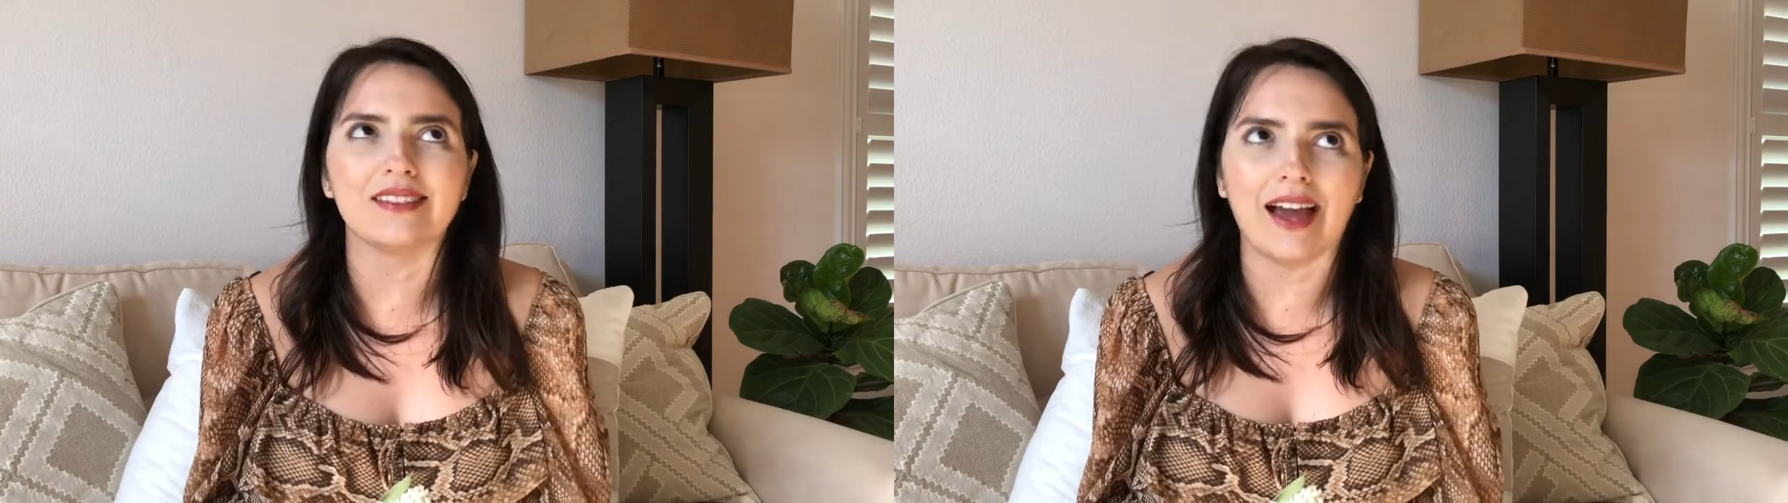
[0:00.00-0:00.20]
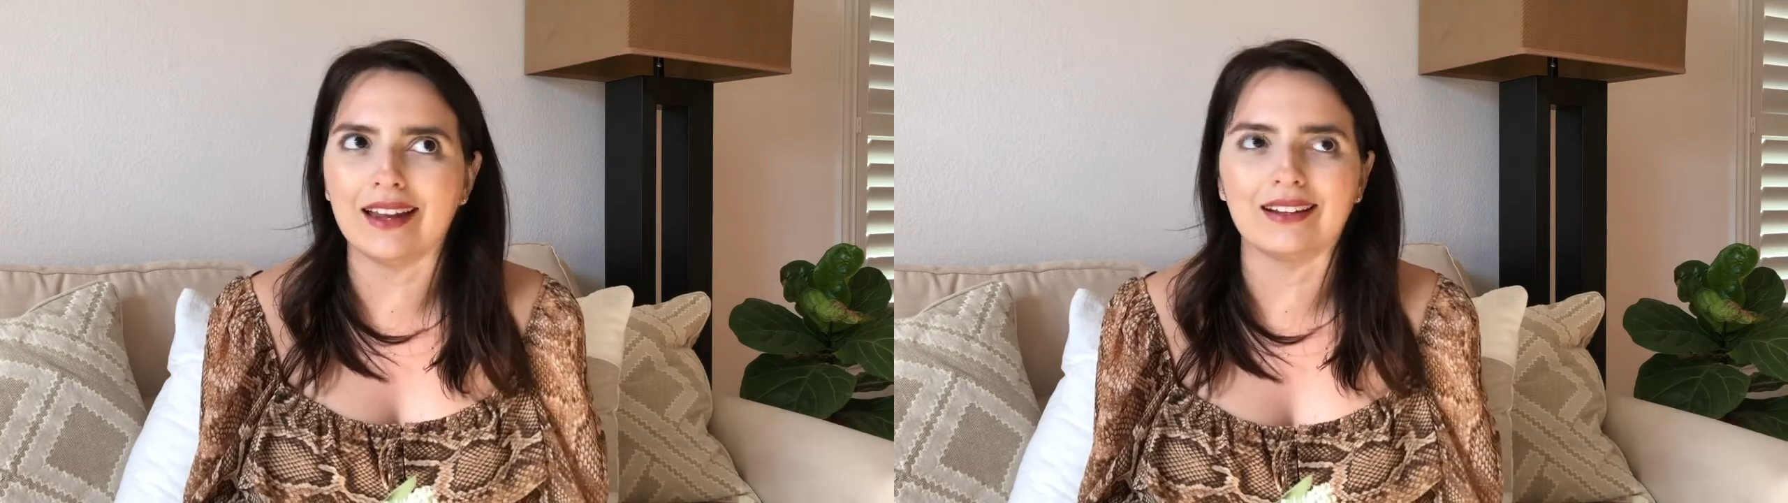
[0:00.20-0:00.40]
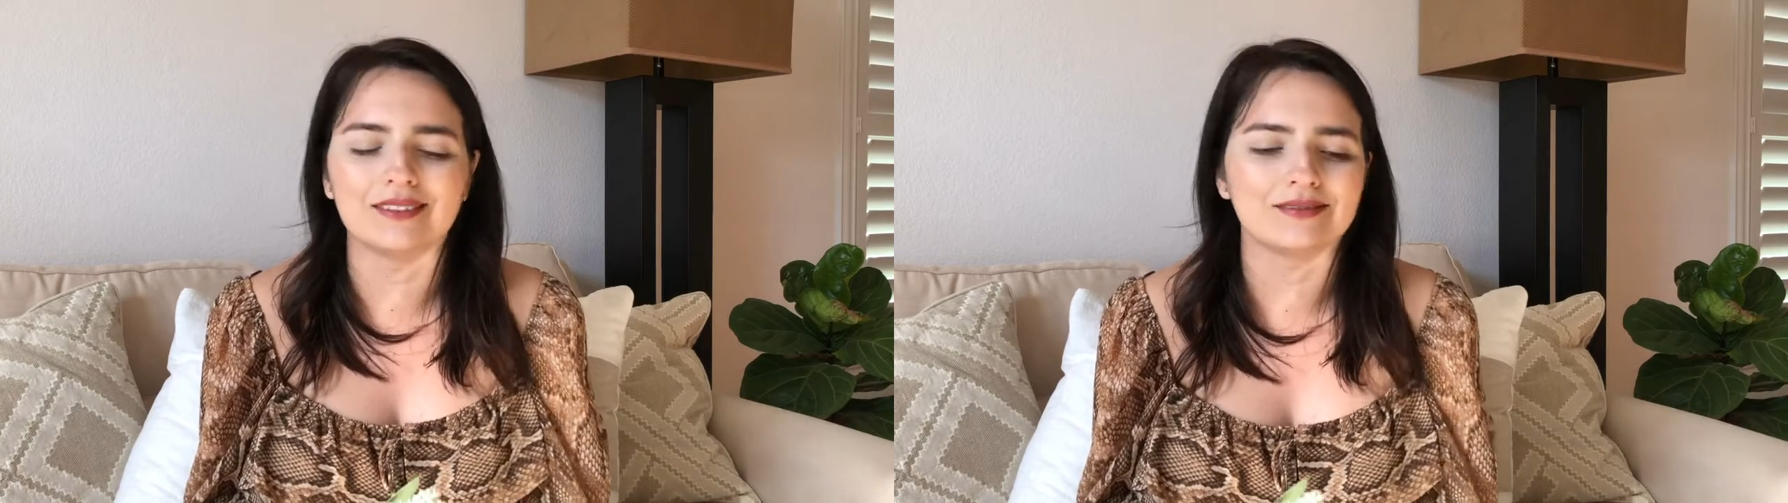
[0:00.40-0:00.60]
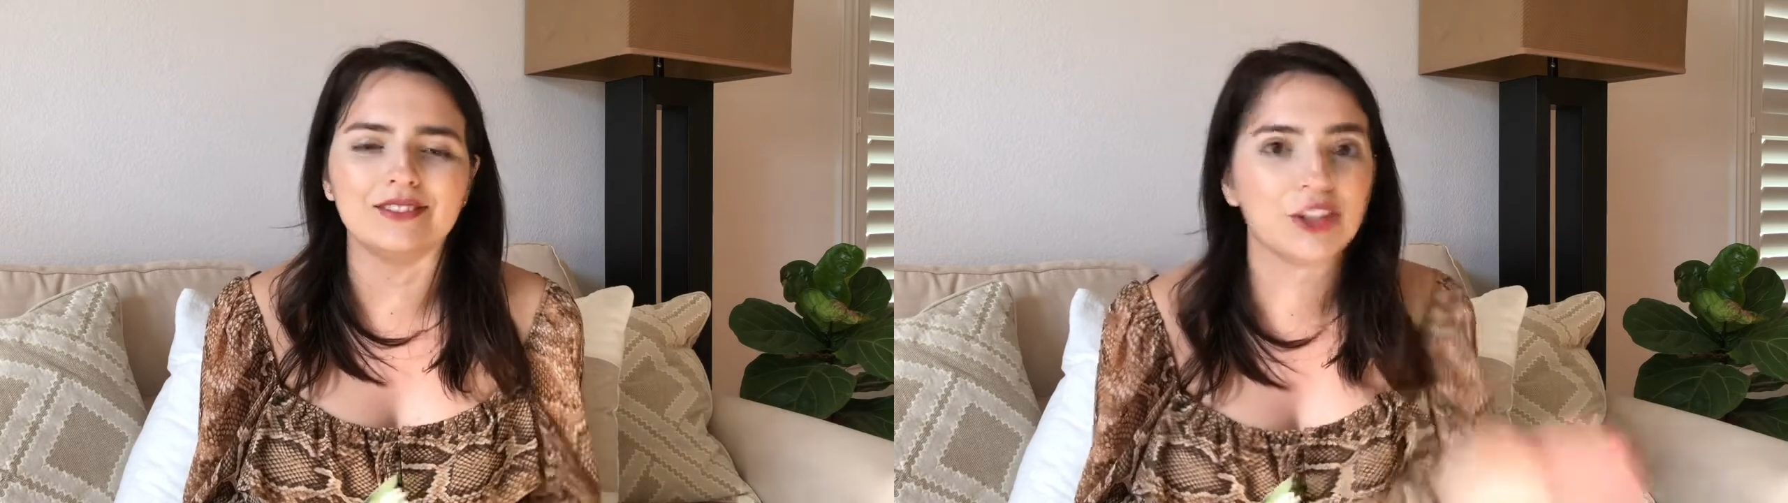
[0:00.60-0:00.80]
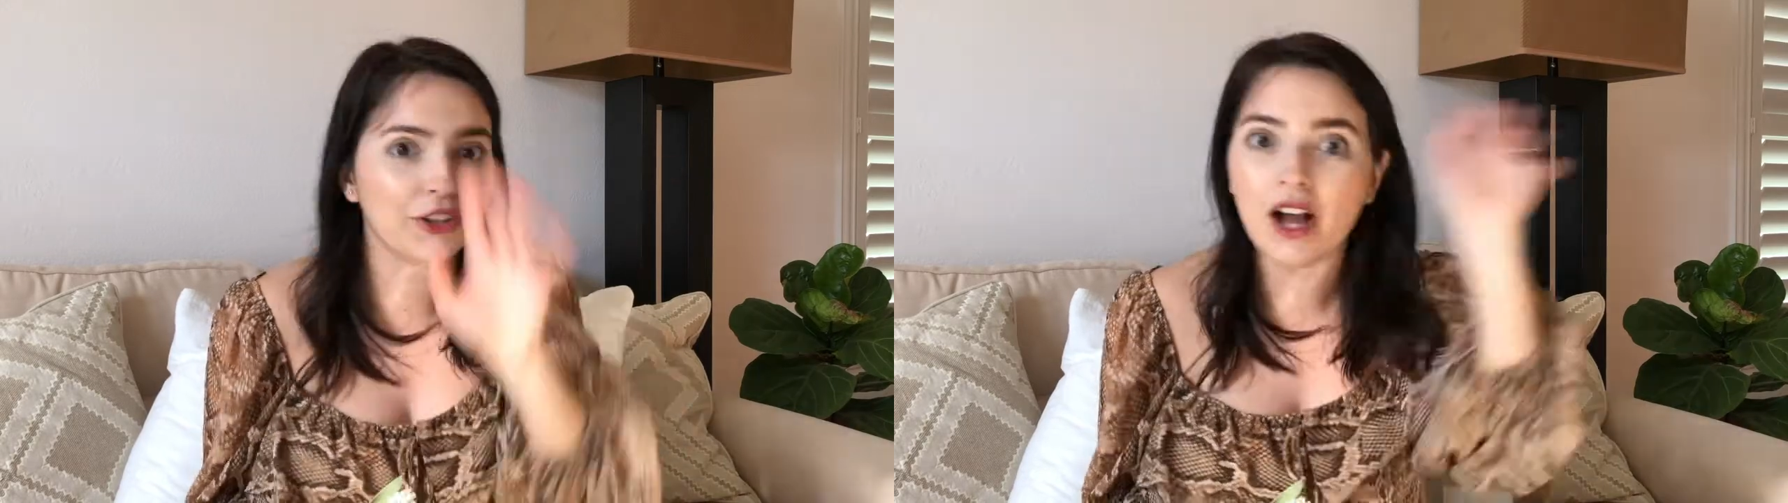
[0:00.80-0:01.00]
I don't know.
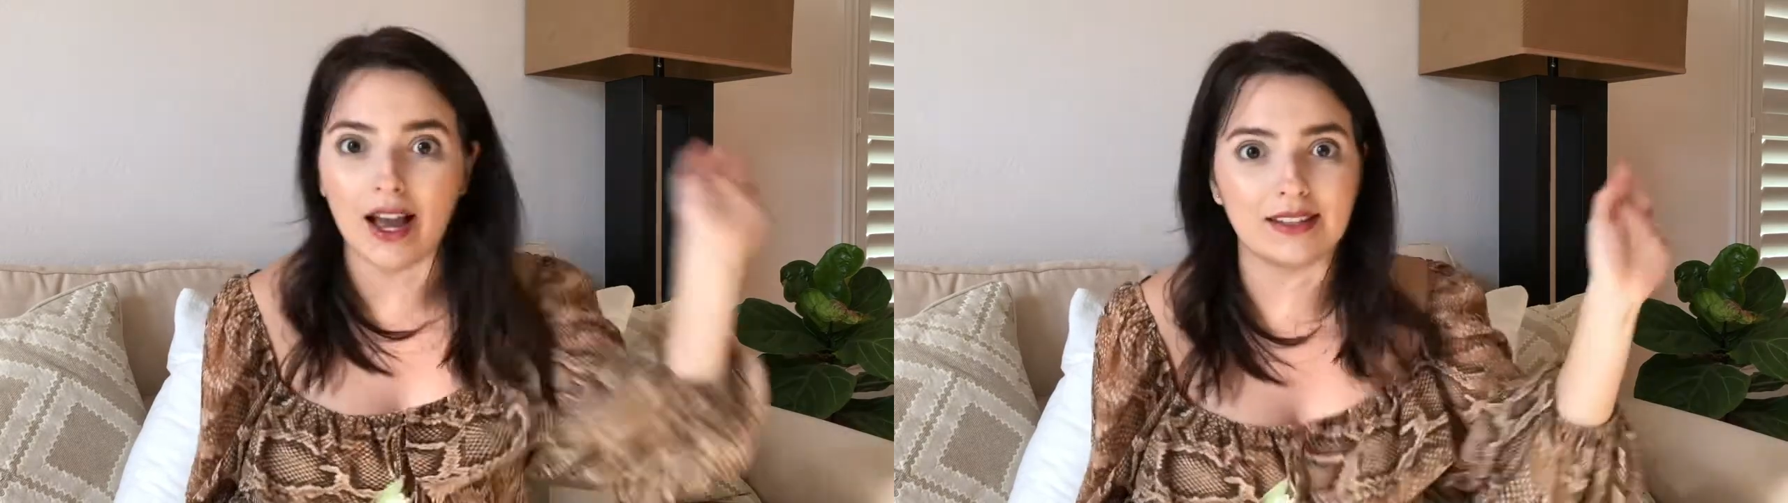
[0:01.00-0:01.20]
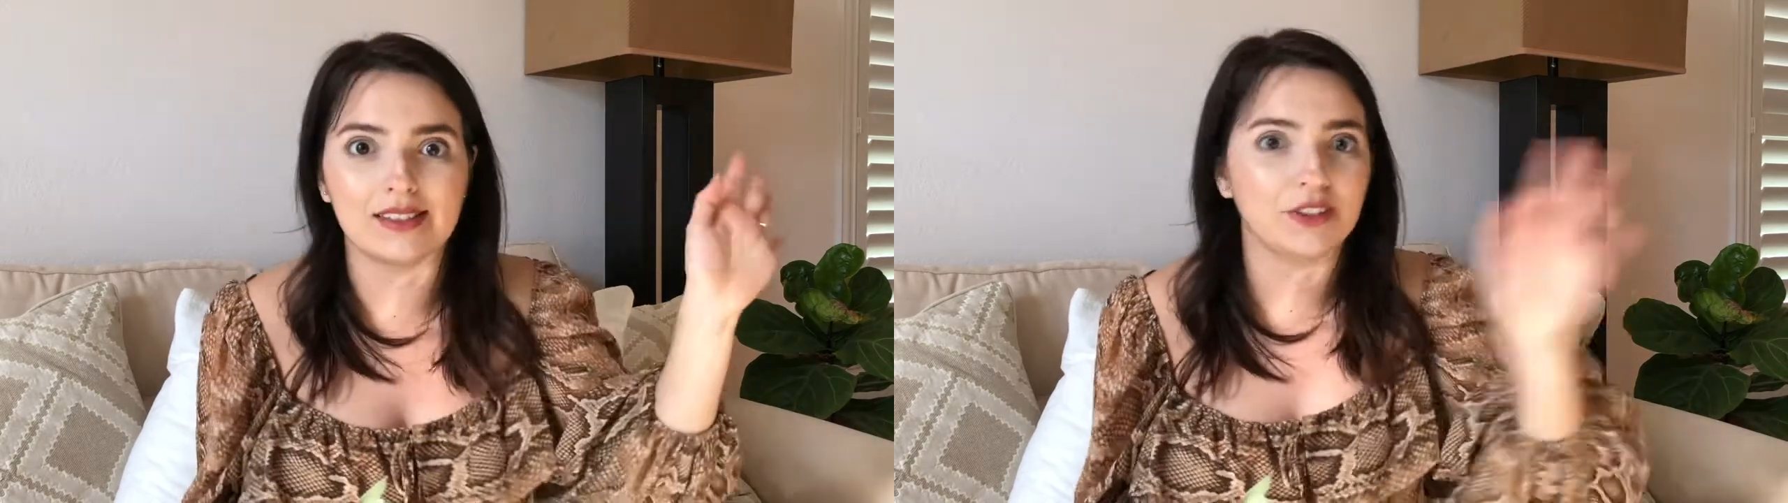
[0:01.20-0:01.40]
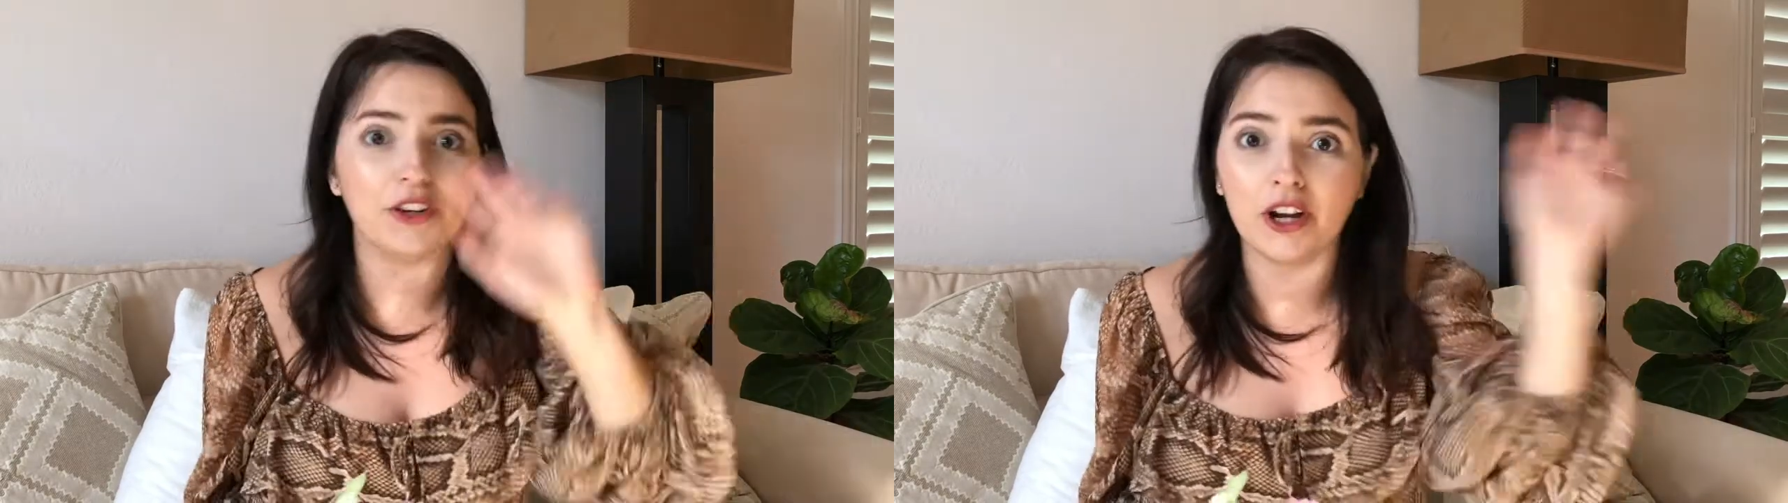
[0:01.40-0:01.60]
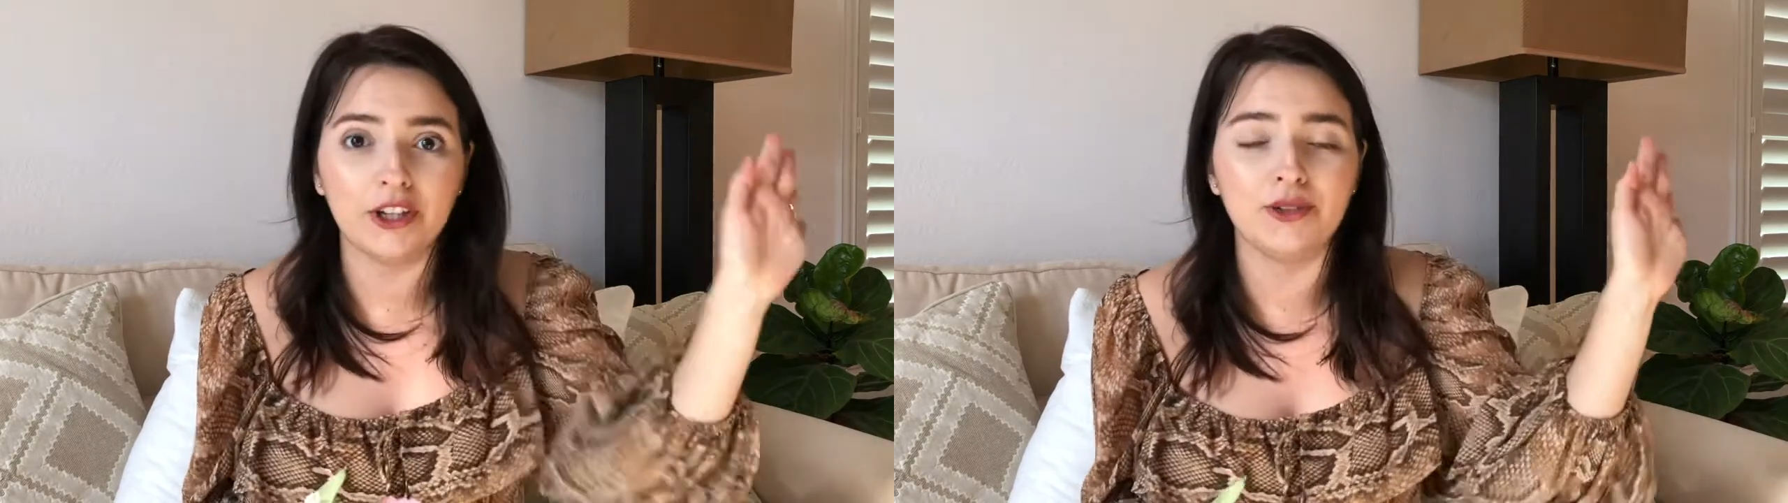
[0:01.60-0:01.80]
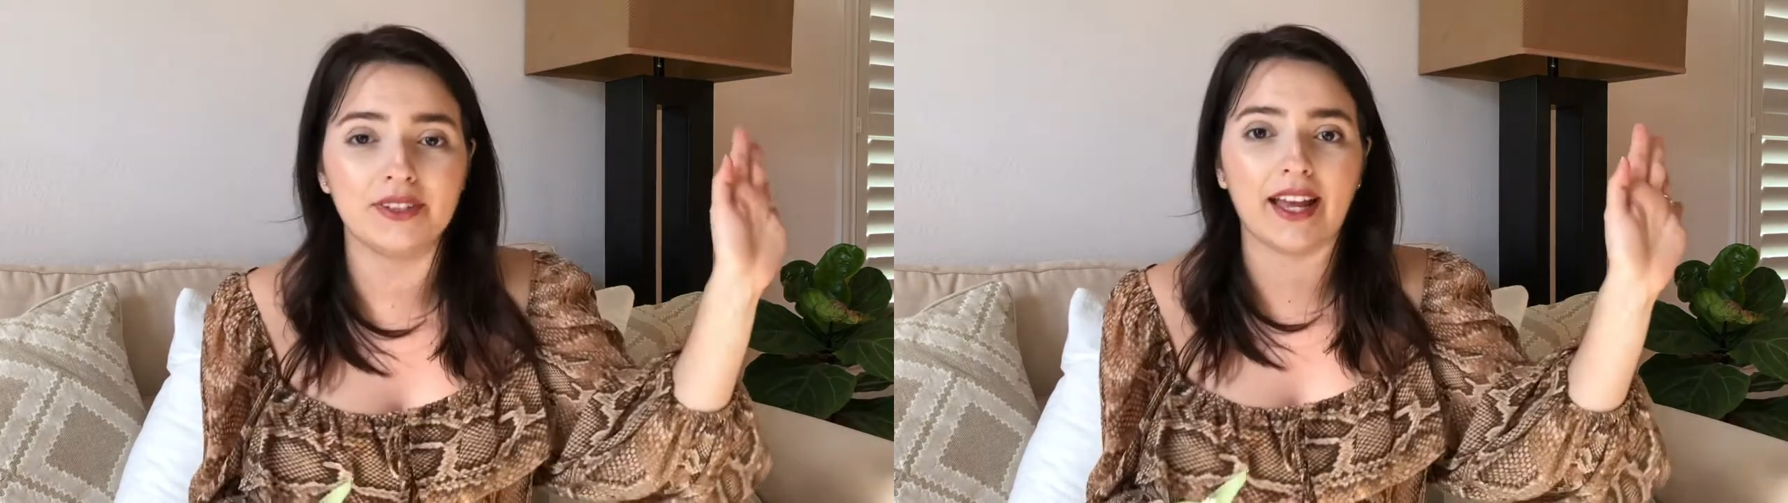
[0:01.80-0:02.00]
You're not
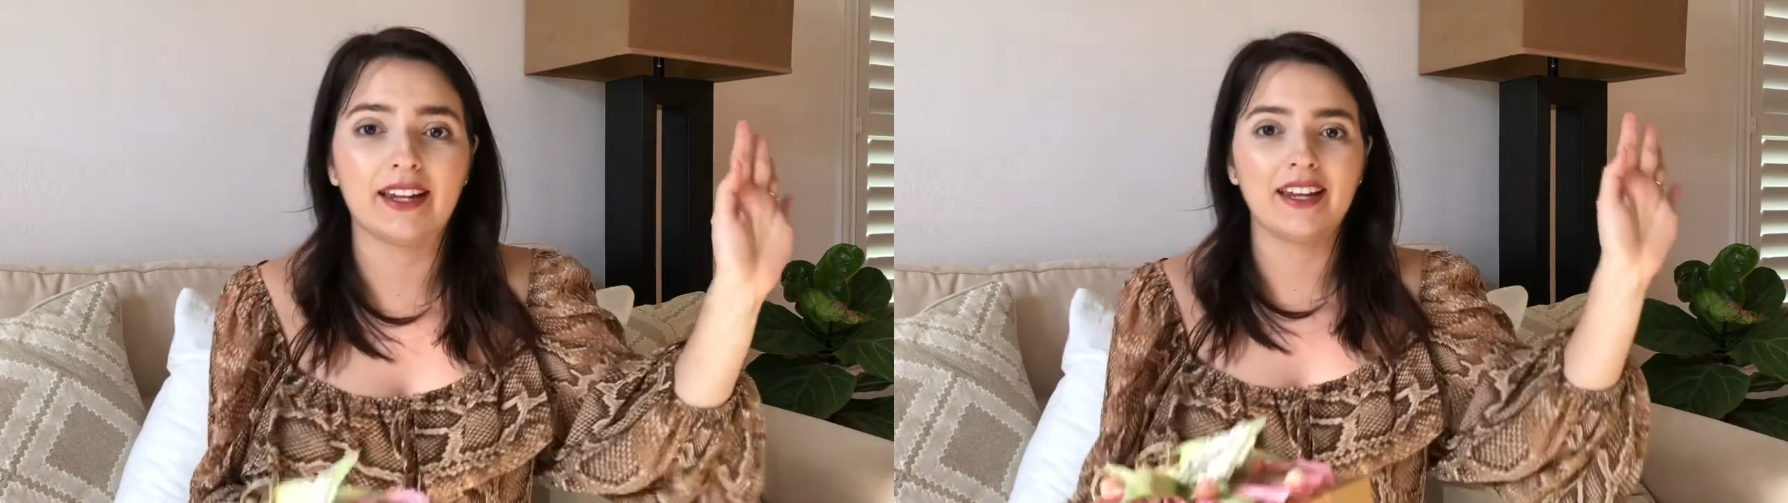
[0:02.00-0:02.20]
gonna use it again.